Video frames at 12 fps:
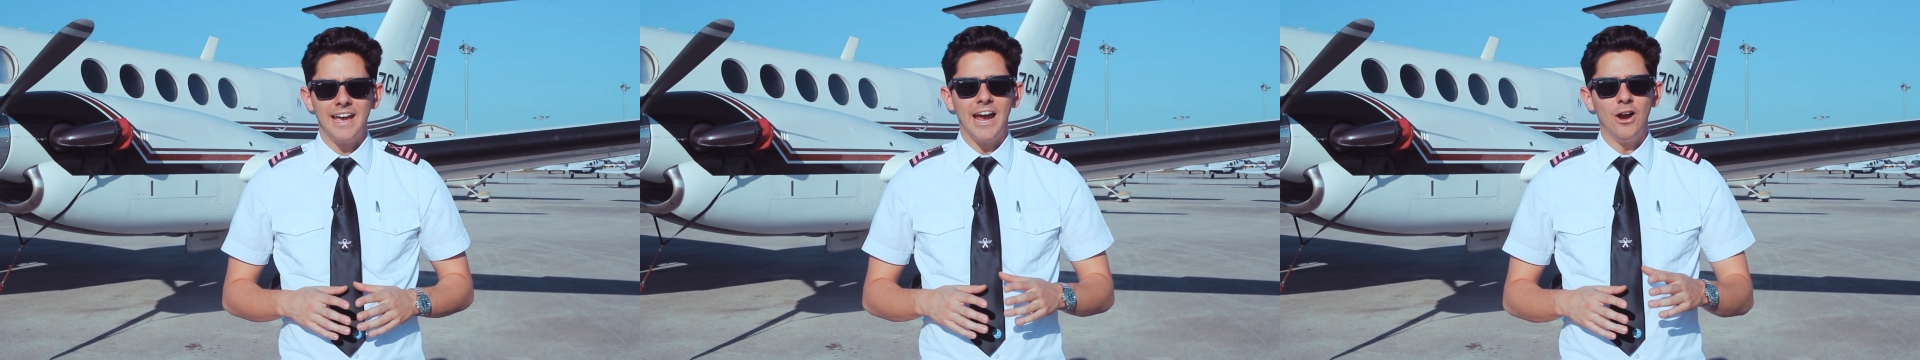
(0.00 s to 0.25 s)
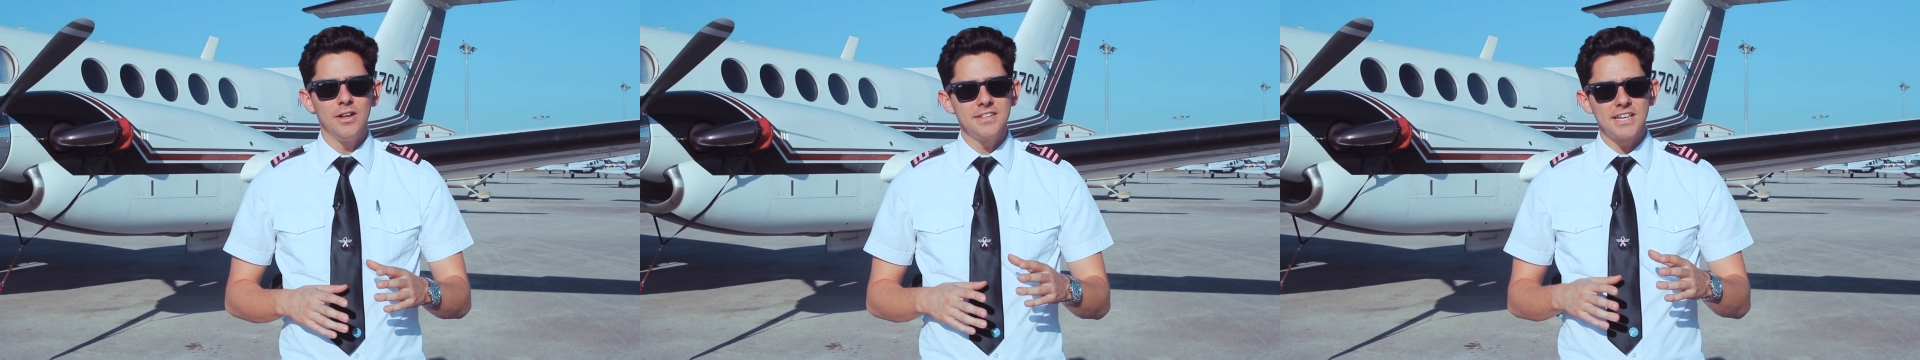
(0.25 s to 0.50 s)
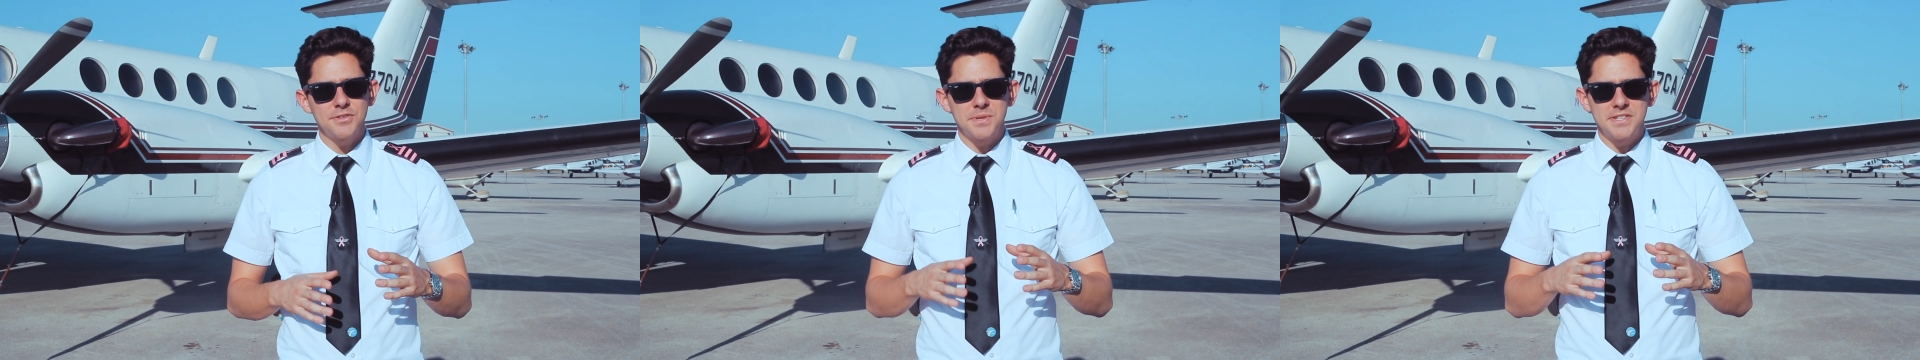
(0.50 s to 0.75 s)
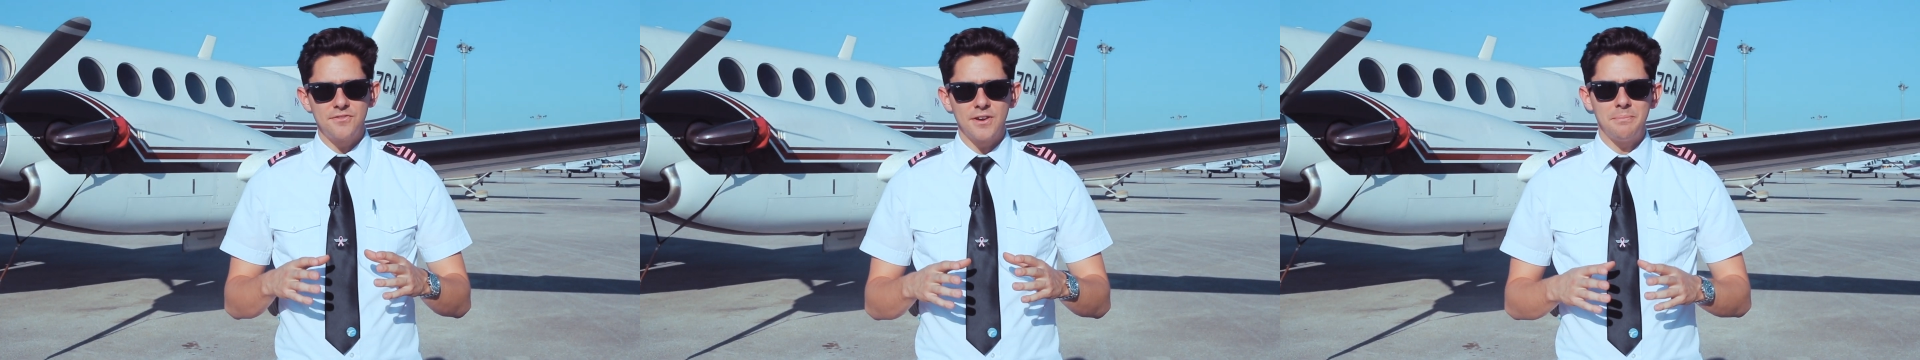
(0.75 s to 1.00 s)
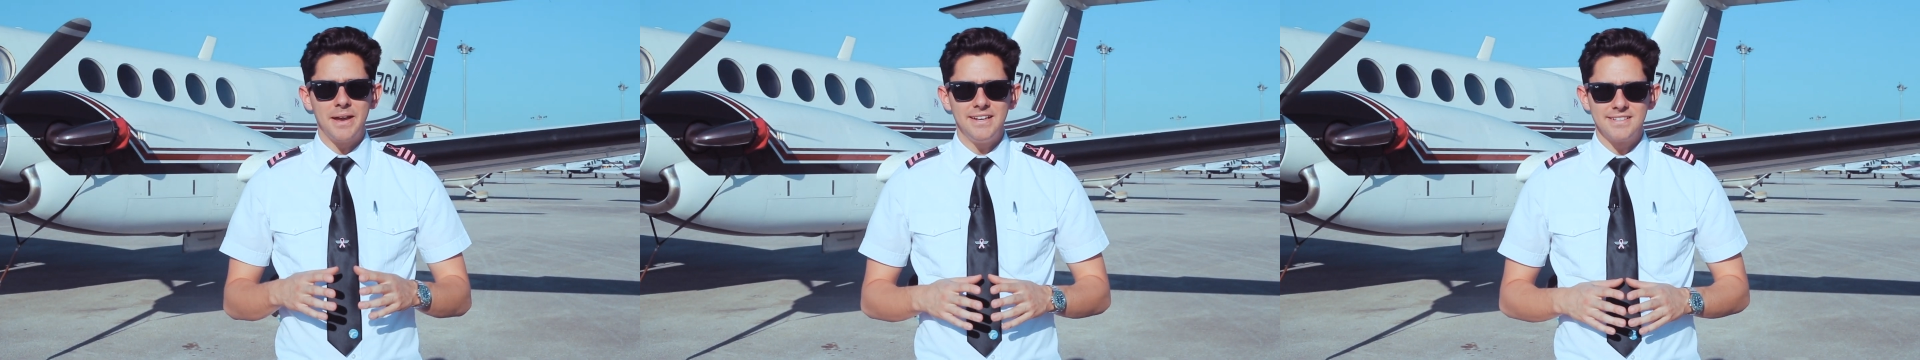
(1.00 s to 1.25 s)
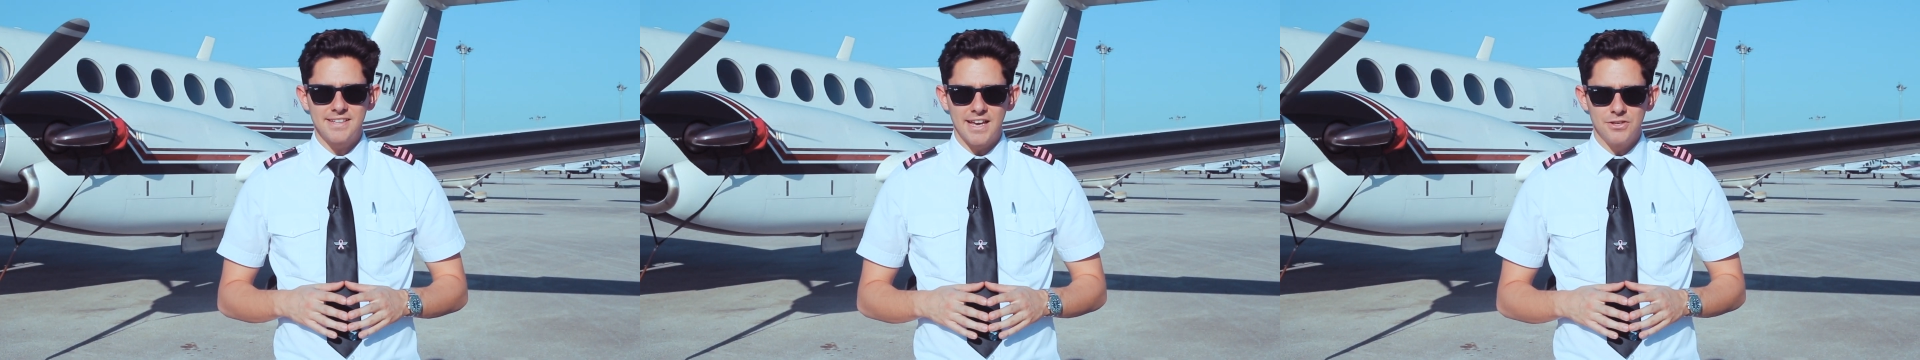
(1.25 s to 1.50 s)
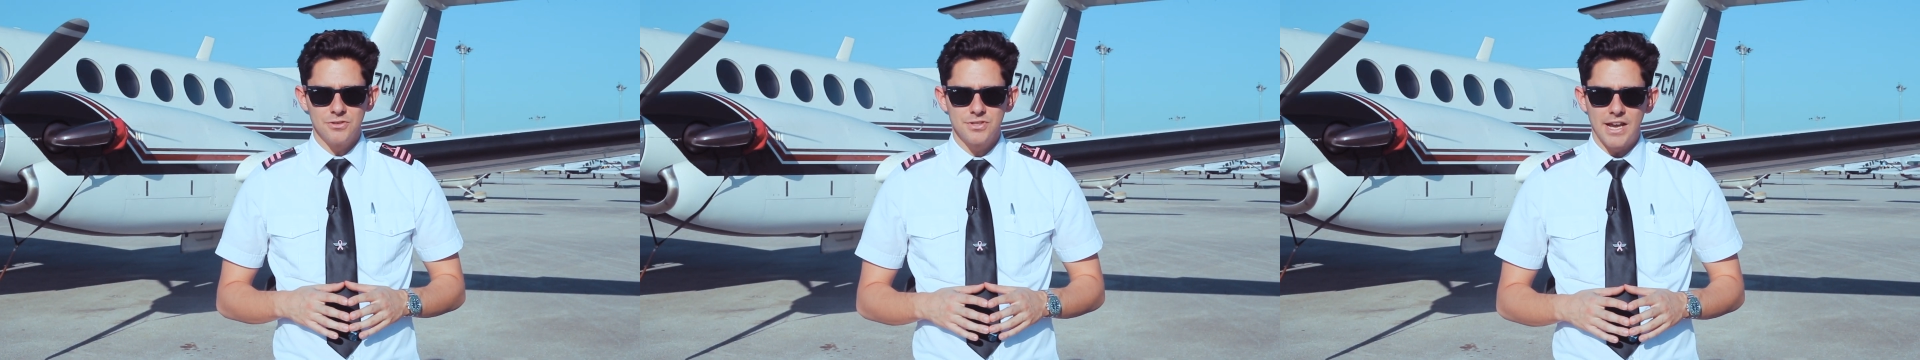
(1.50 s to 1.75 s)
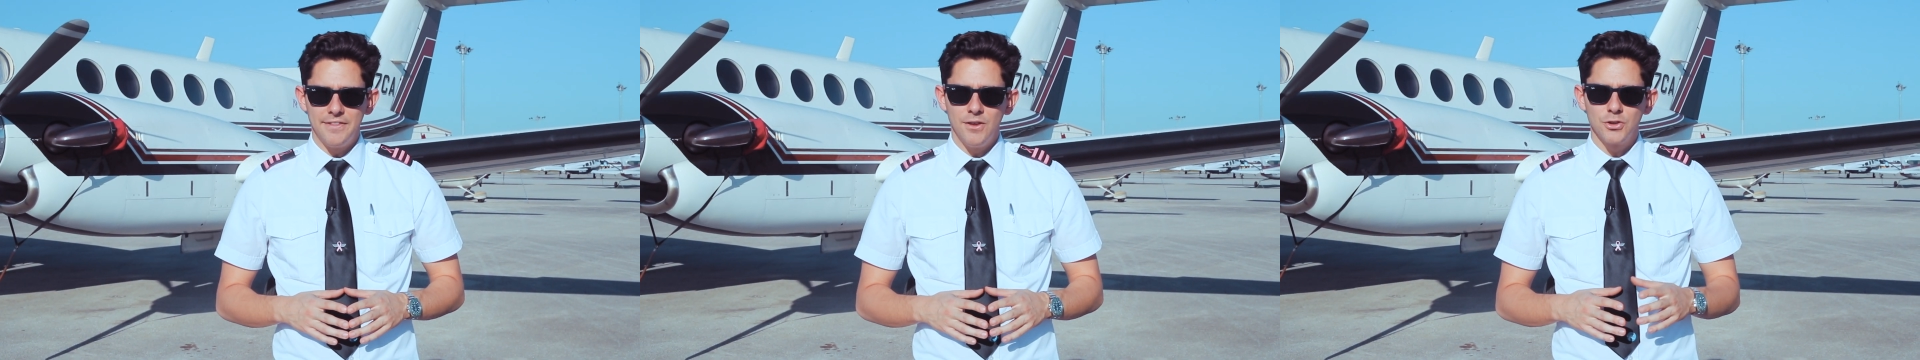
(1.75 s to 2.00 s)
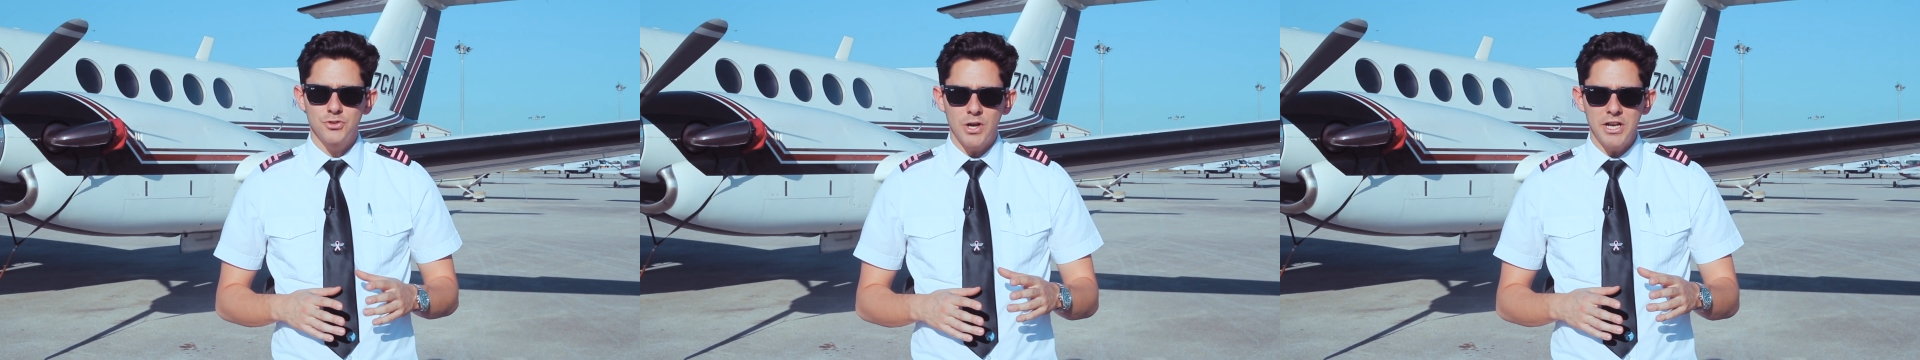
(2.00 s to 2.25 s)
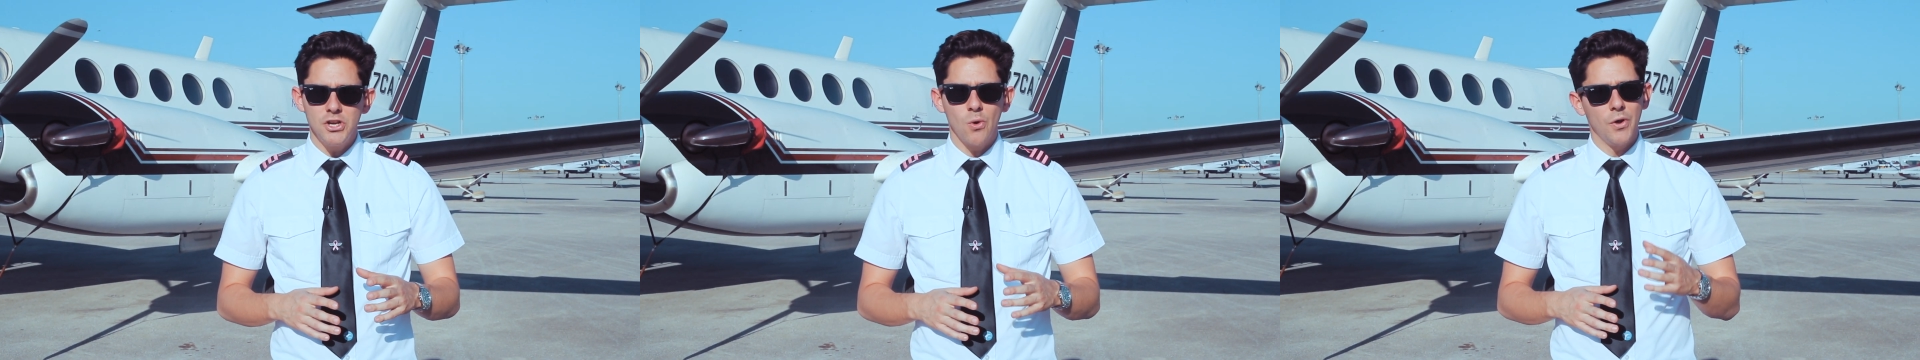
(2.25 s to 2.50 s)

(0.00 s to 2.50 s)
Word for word: Airlines have specific maintenance schedules and they'll train you on